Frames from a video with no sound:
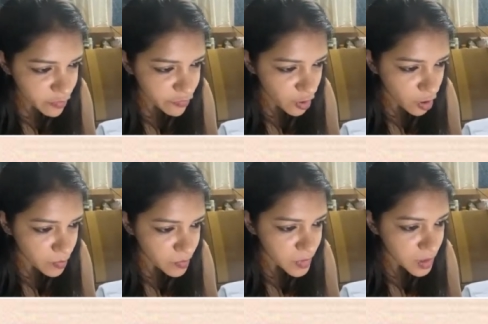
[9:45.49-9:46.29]

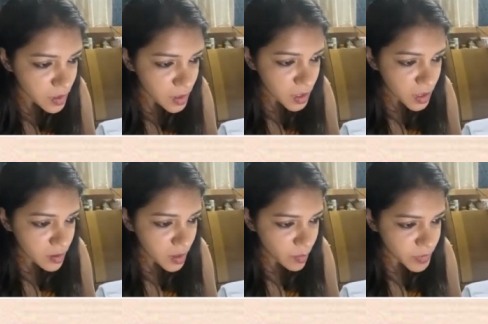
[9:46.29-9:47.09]
from
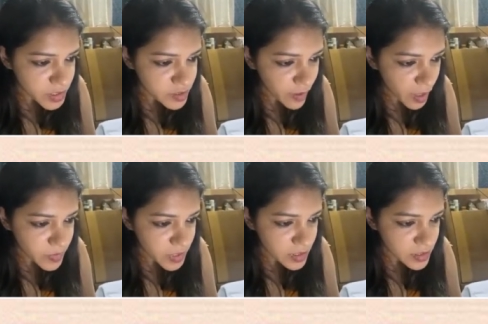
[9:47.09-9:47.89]

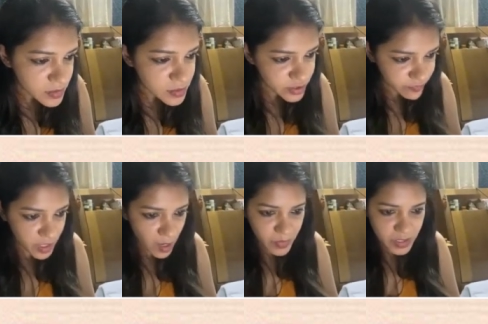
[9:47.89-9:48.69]
Ramaswamy
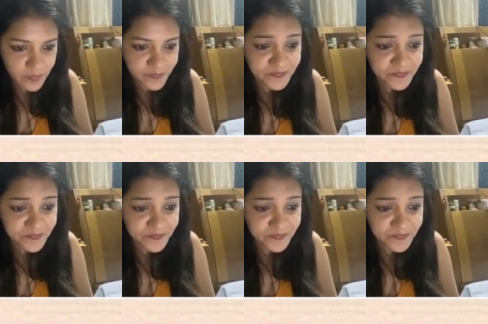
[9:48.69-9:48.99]
Shivaraman.